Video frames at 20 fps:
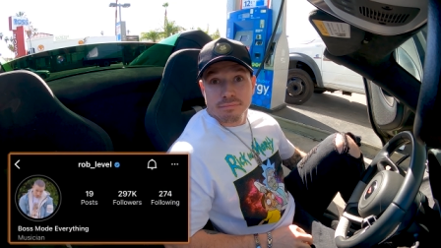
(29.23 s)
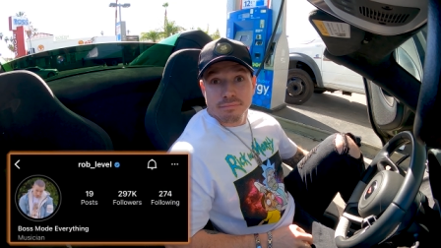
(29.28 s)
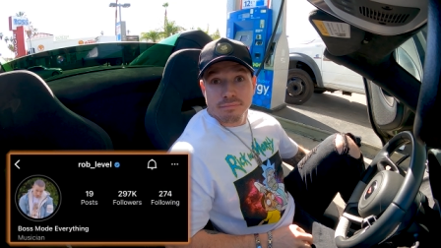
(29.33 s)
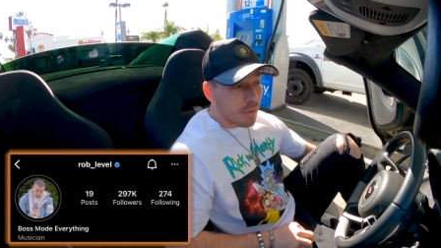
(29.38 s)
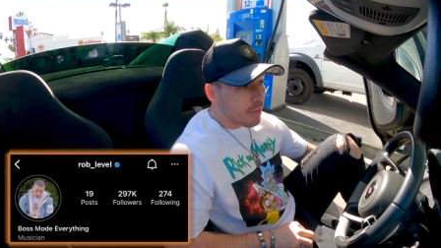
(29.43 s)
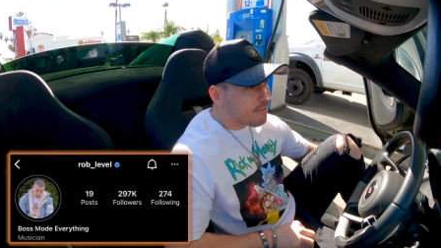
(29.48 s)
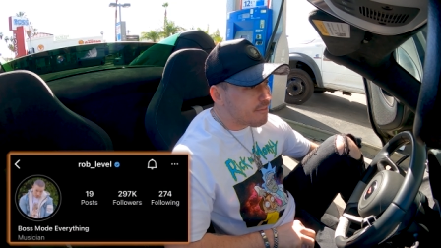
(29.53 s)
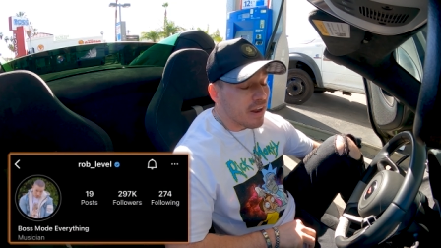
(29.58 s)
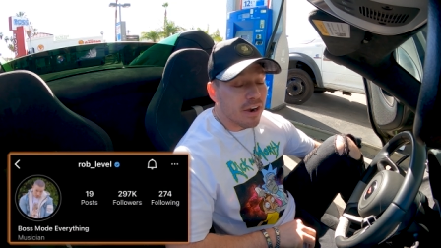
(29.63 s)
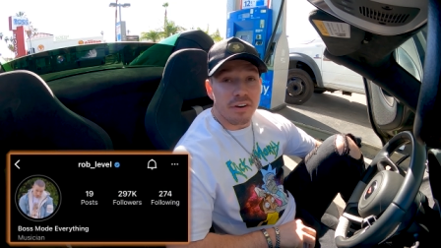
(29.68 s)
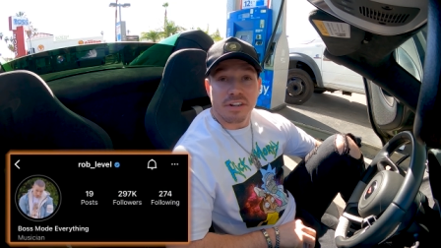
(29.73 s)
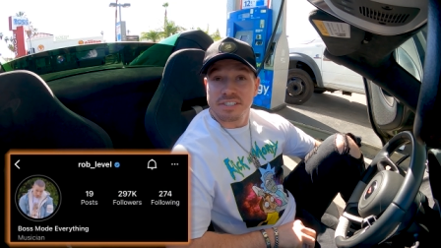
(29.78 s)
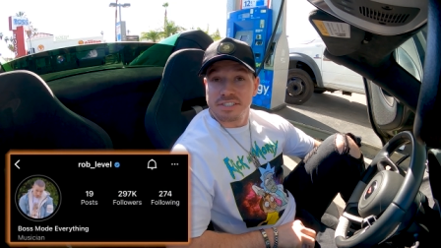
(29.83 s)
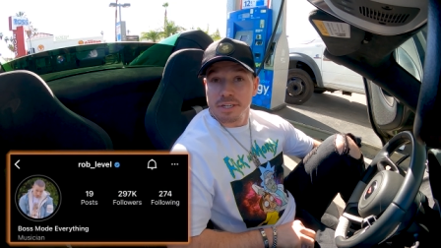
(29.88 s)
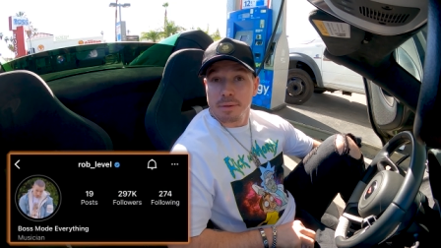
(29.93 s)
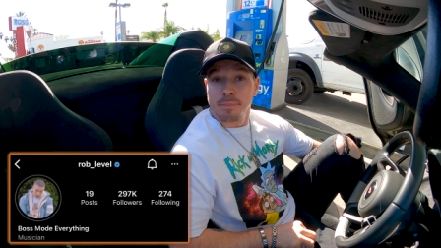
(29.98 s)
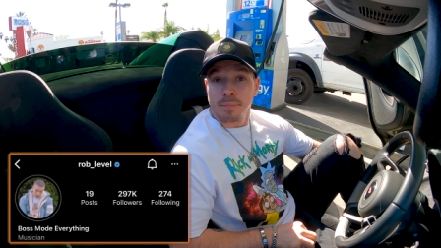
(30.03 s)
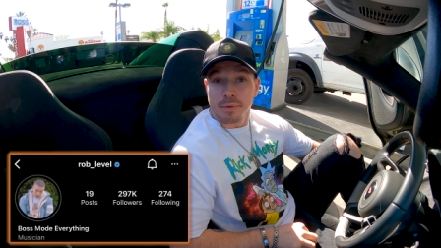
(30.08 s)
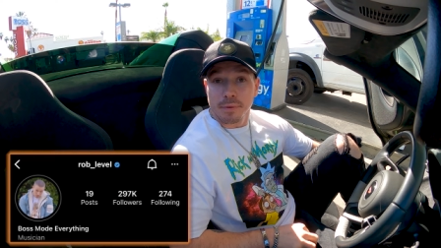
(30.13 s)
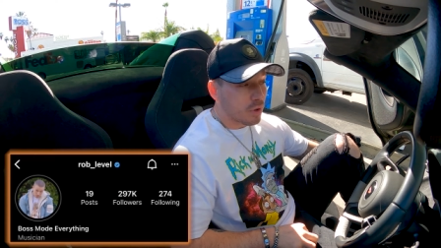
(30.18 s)
Something very
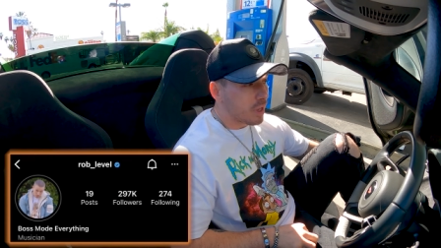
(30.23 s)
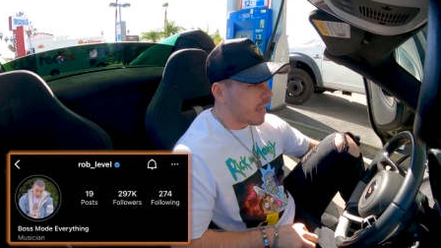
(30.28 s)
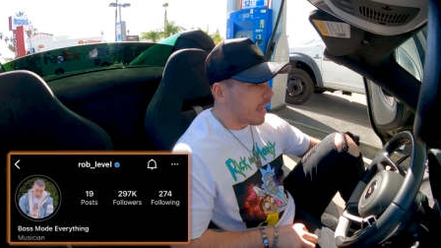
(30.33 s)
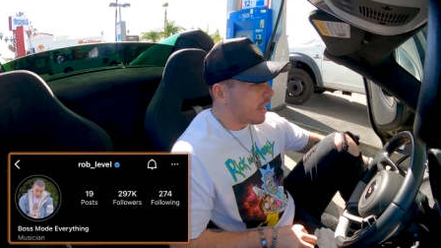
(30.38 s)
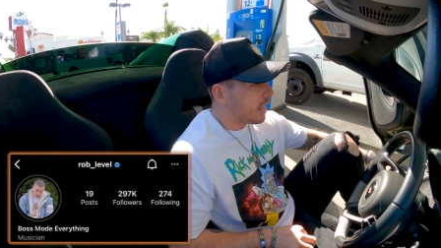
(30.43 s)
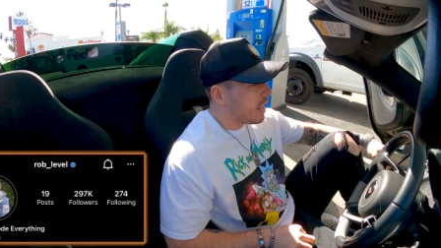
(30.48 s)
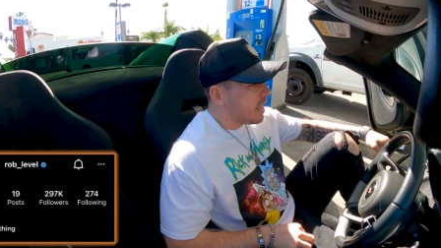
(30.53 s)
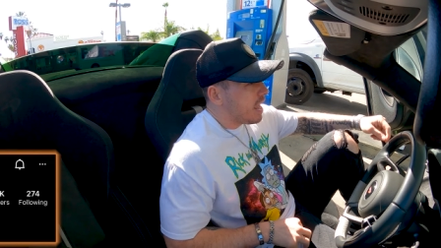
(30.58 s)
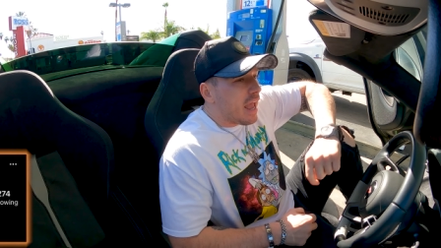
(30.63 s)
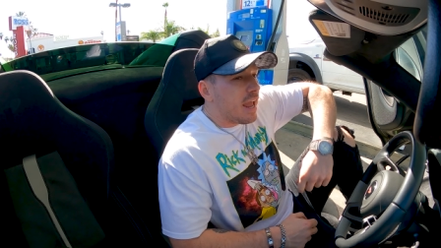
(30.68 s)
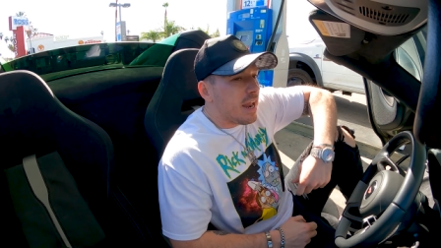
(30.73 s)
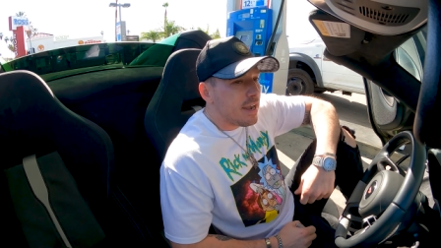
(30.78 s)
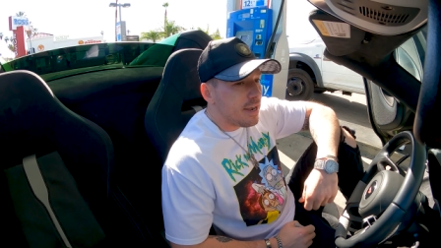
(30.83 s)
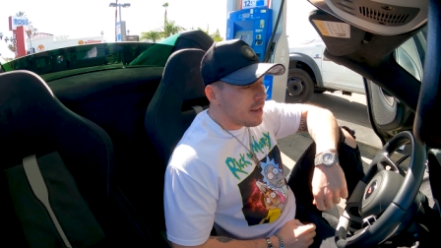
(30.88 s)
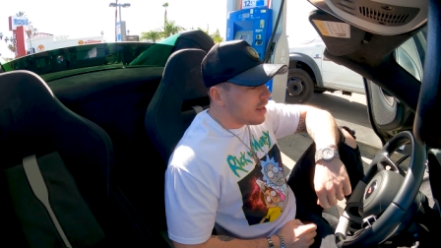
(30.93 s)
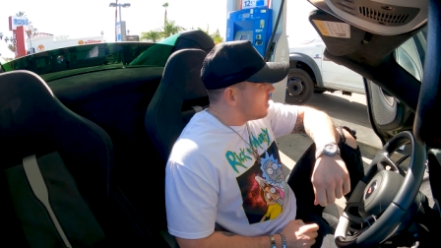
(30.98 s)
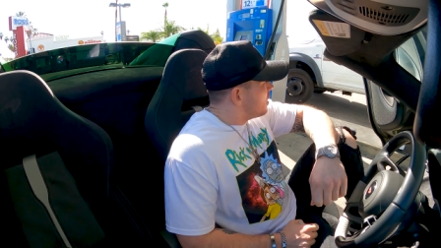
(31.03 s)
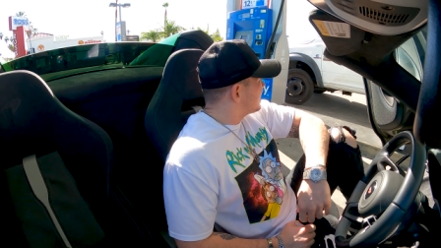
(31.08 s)
simple, okay? And